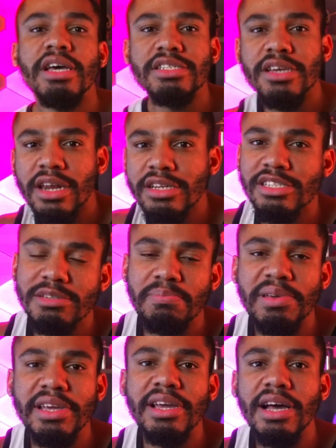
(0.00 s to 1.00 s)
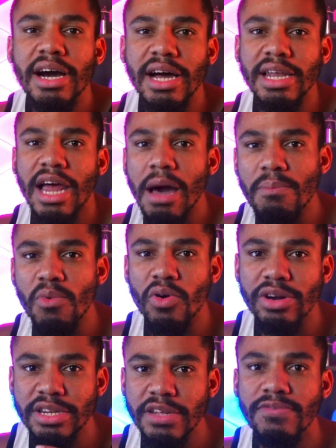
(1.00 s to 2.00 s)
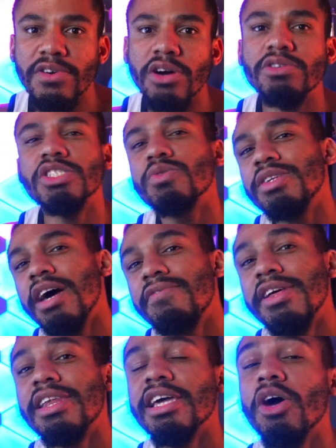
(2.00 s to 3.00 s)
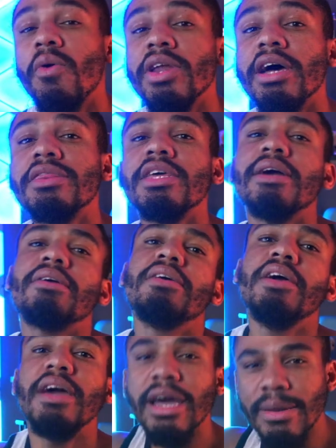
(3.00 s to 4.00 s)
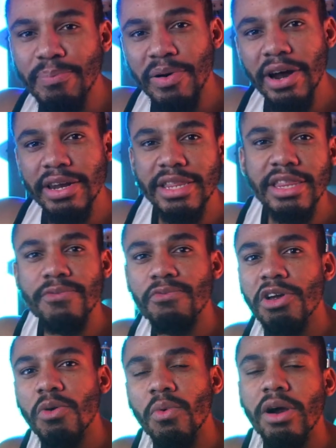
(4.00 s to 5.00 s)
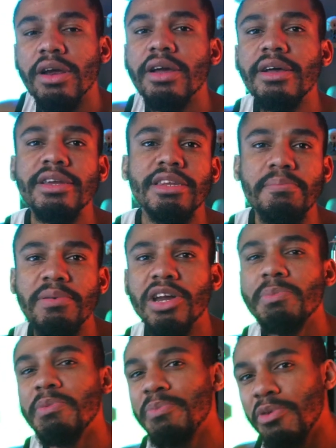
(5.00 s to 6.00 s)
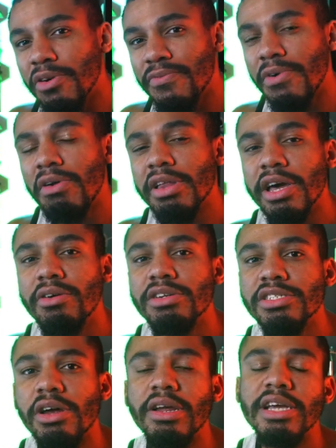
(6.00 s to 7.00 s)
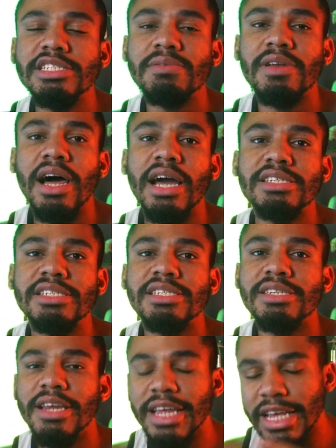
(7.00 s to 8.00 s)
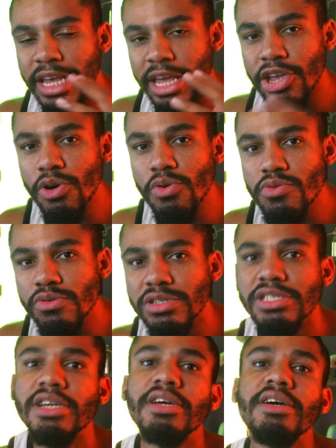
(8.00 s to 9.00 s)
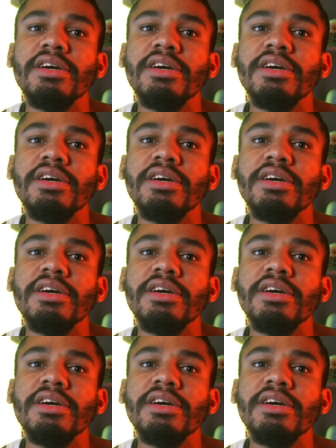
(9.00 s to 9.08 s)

It's gonna just be a lot more difficult. So definitely going out there and putting in the free work to build up a portfolio to start getting some clients is huge